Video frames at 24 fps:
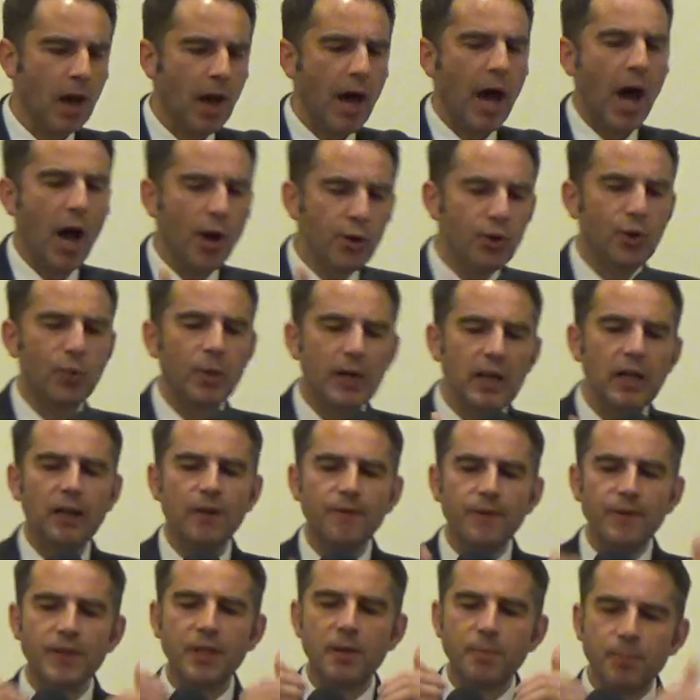How do we
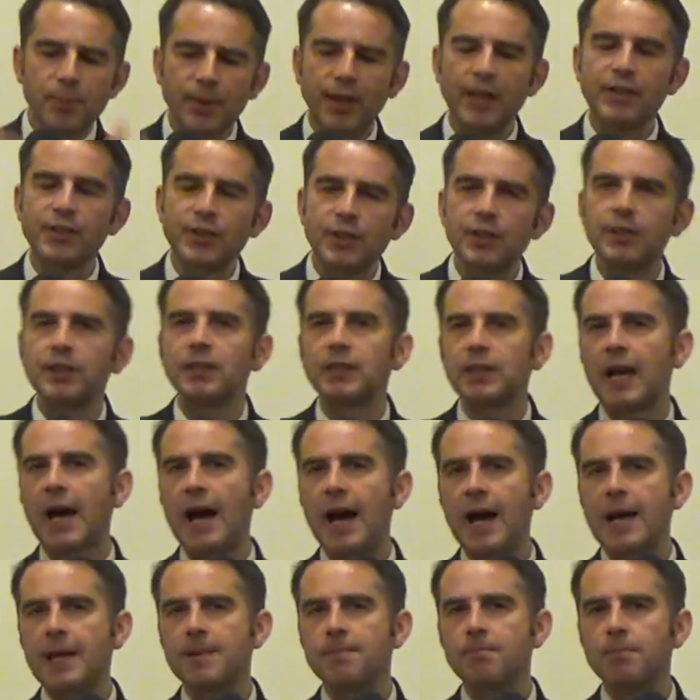live in the present
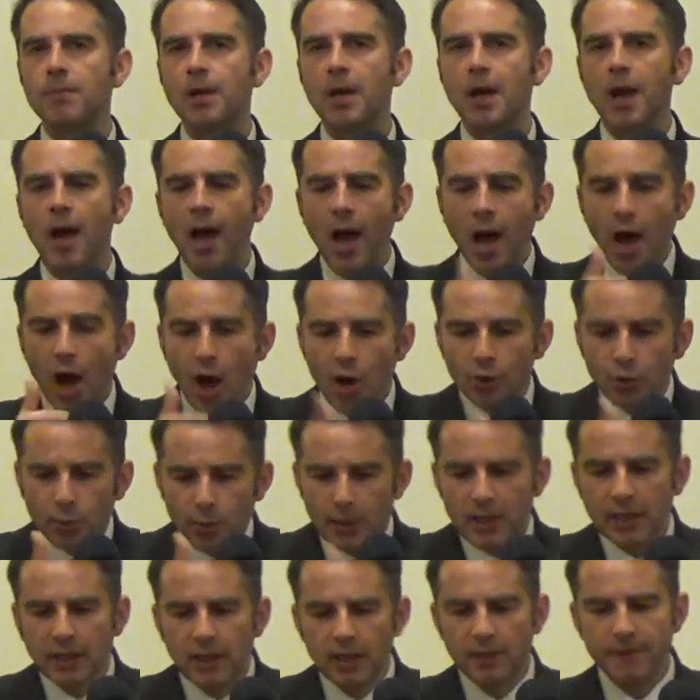time? How do
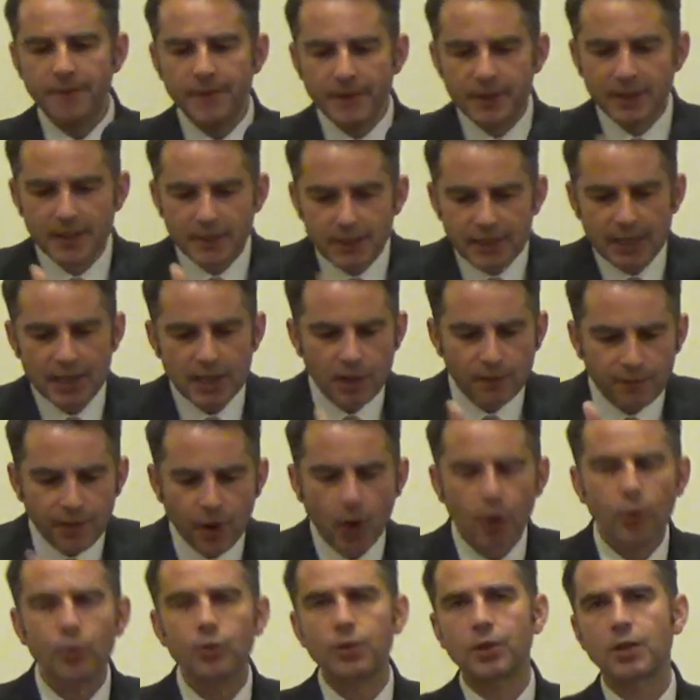we live in the day of
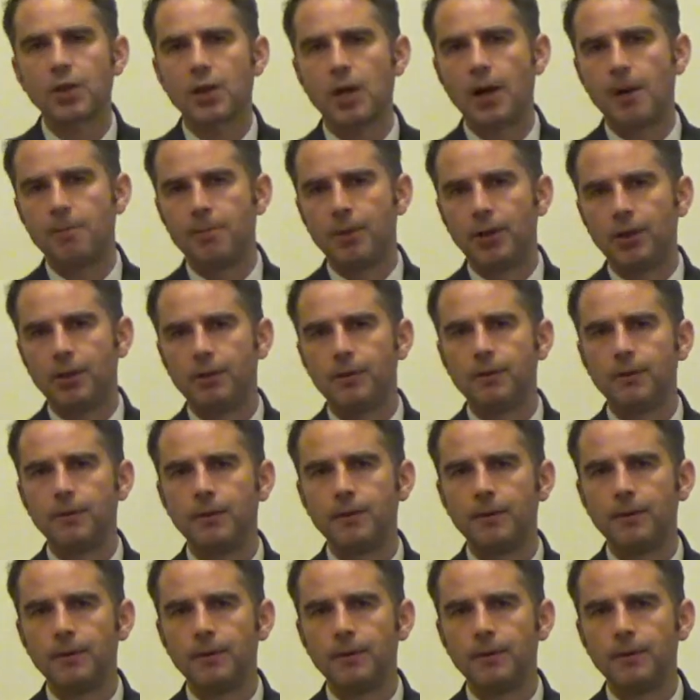our trouble?